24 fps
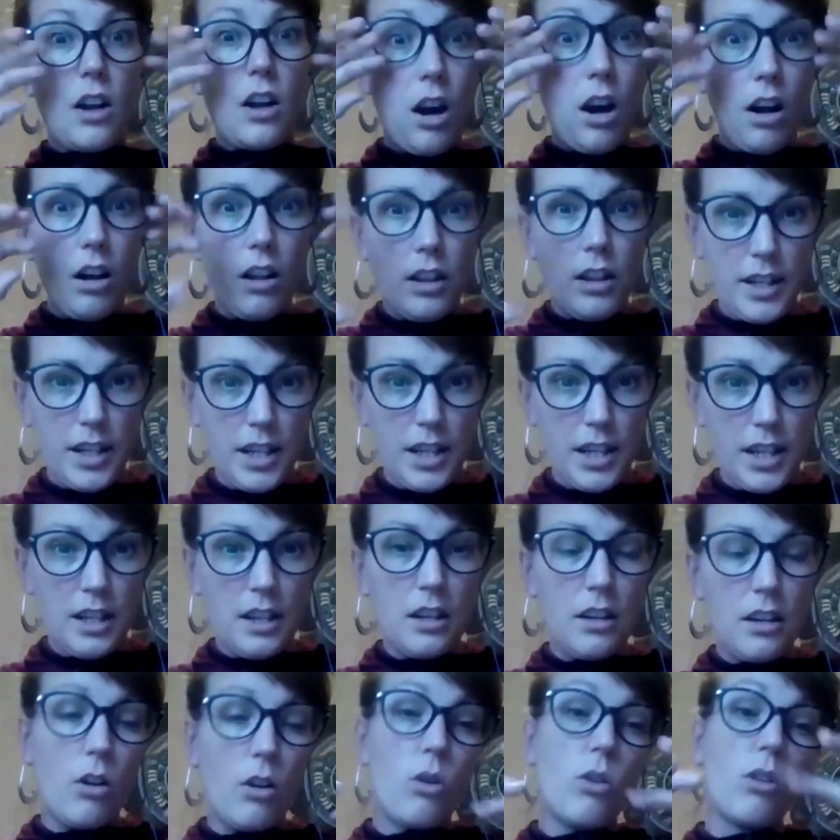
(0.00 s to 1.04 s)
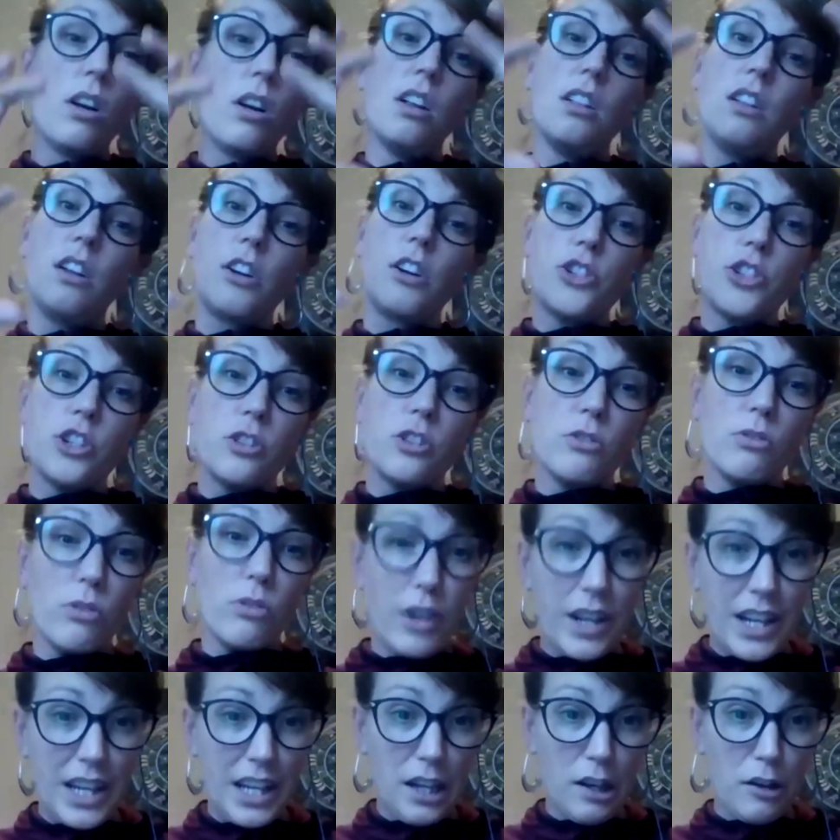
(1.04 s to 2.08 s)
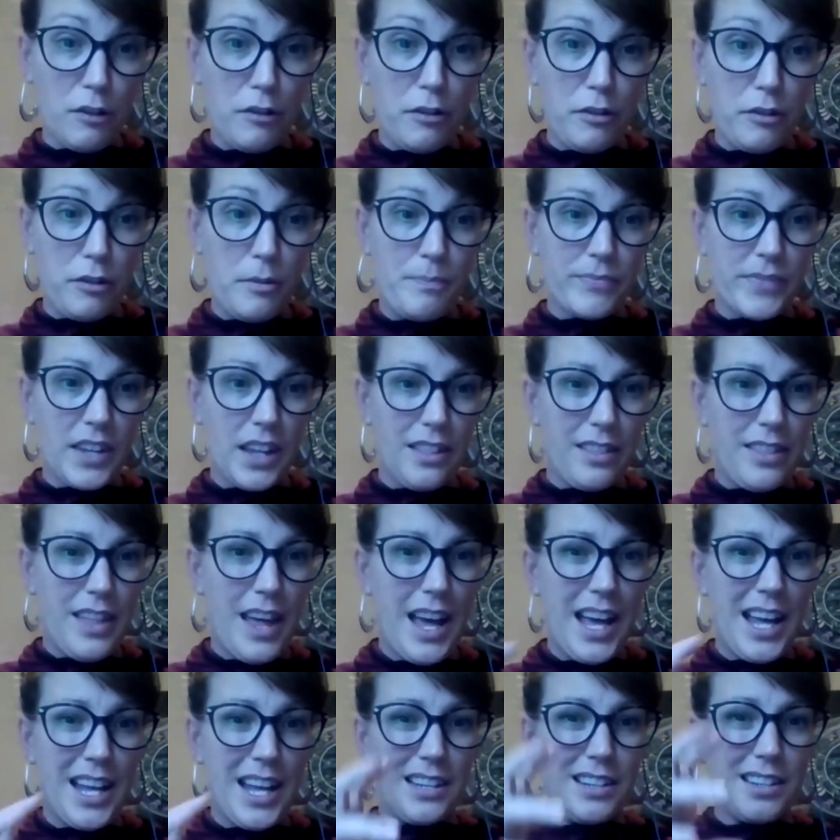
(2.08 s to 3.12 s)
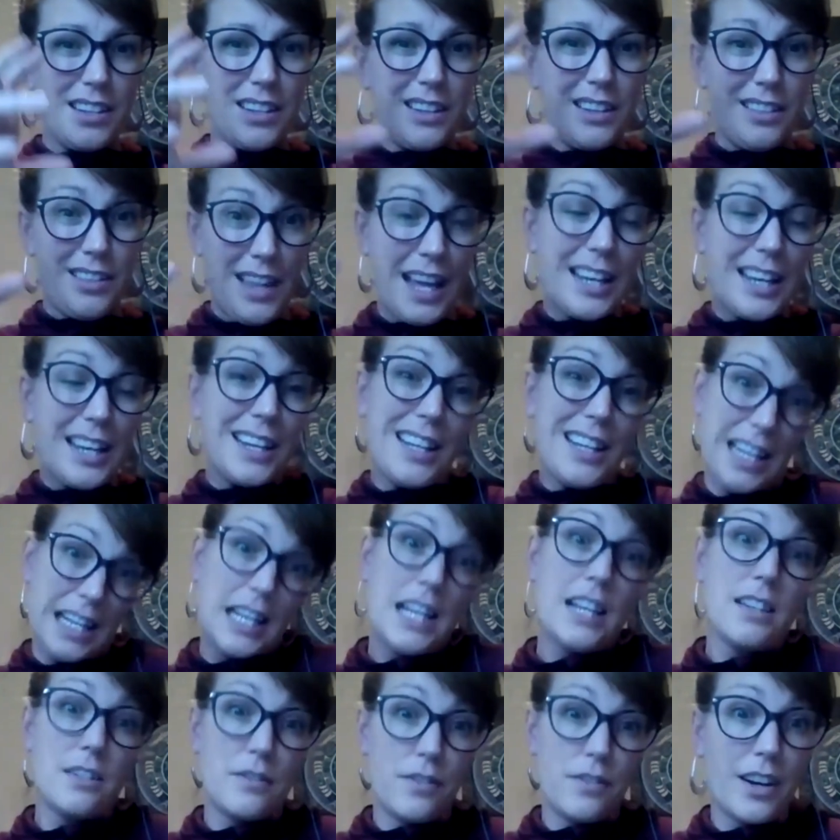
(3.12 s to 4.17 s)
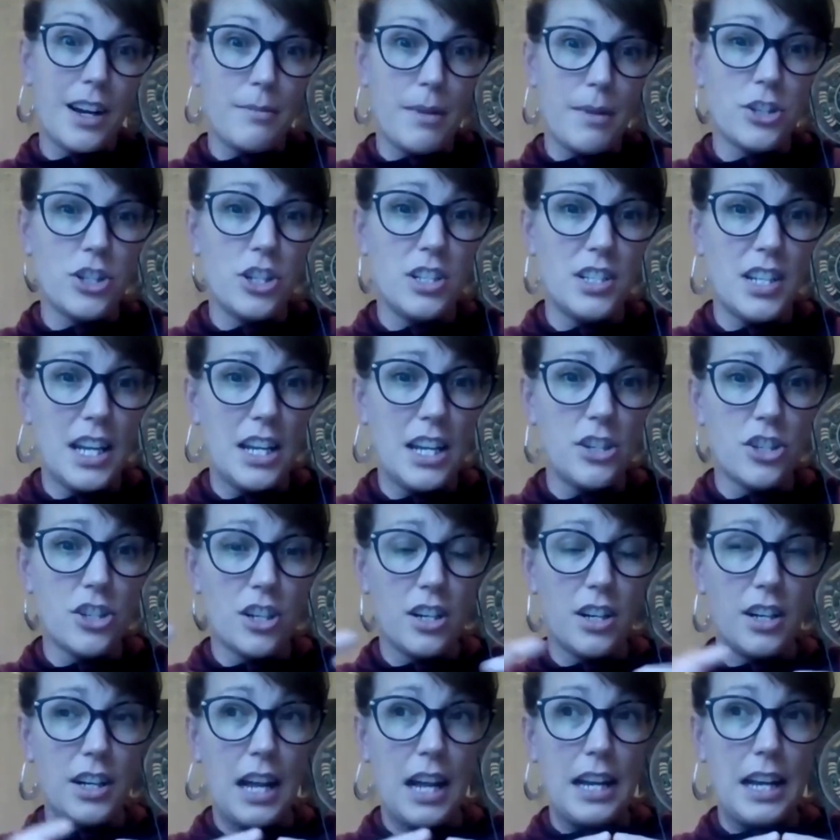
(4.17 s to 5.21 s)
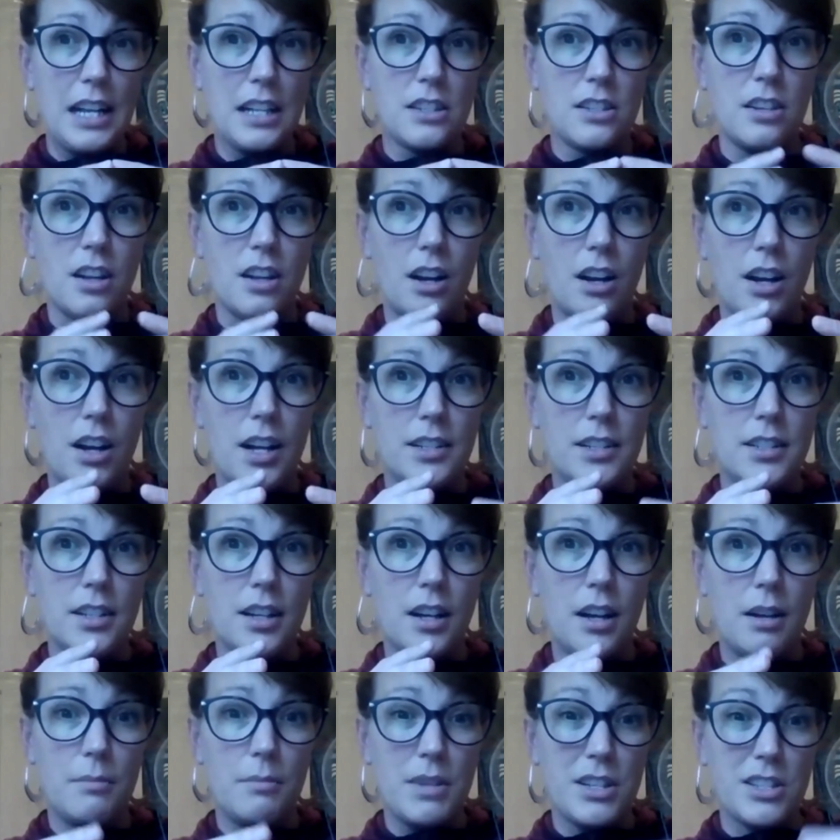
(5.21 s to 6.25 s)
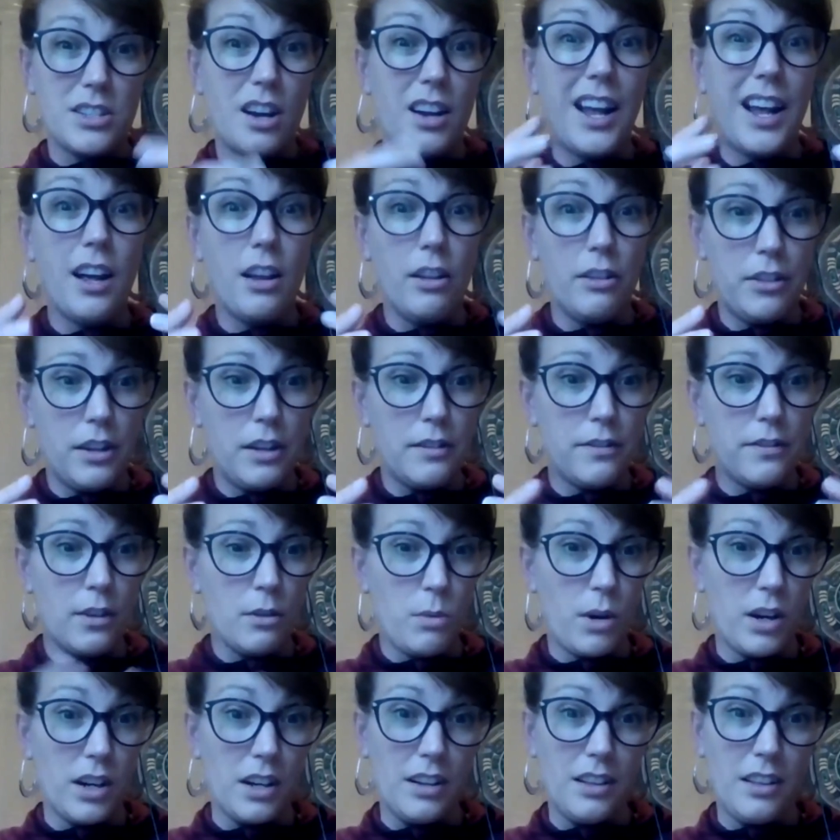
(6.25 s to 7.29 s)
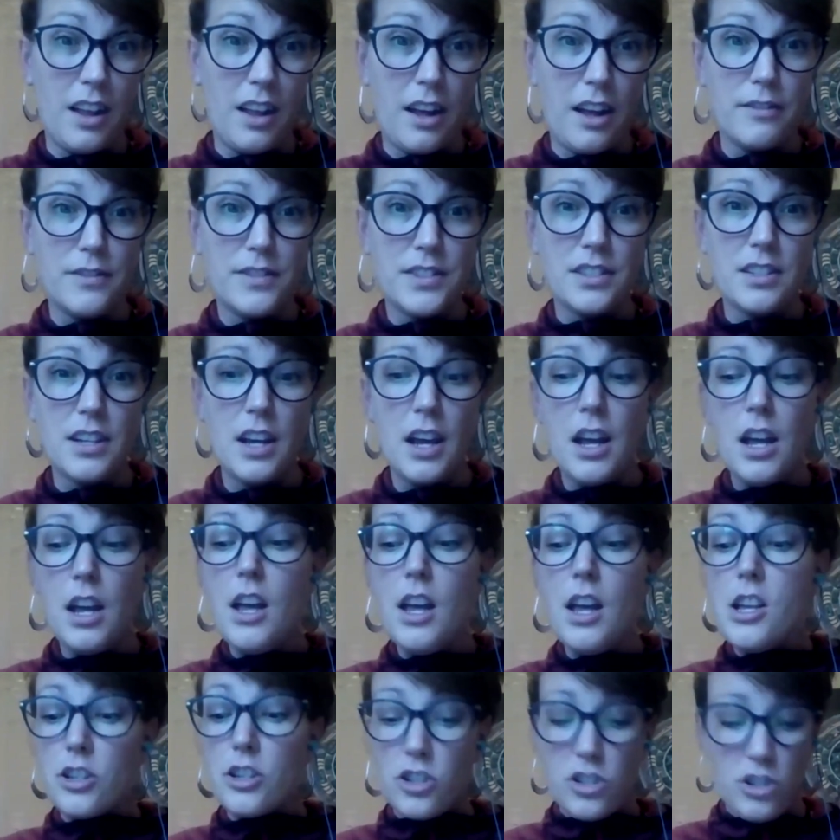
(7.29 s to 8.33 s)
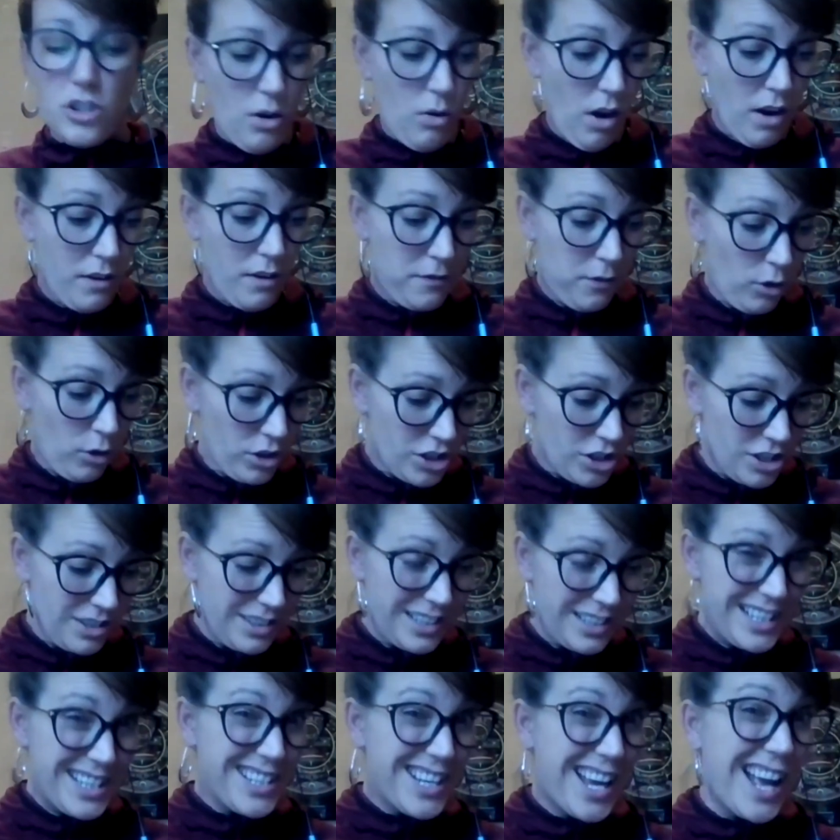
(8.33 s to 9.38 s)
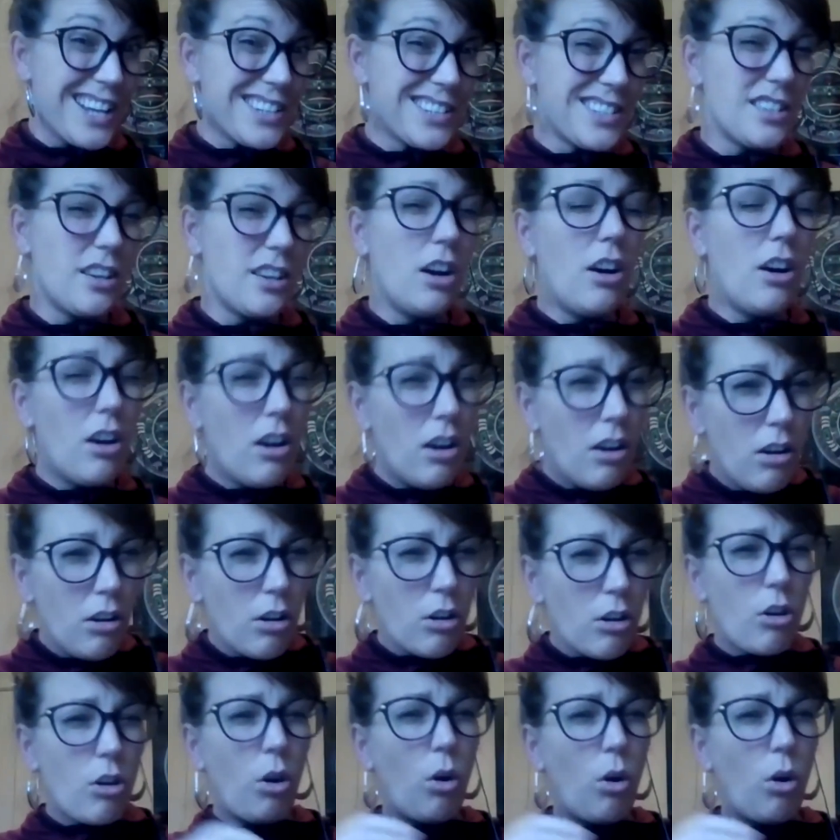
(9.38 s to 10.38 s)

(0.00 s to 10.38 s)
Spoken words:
colony or a larger reef, then it is very much endangered, and it's not healthy for where it lives. So unfortunately, yes, all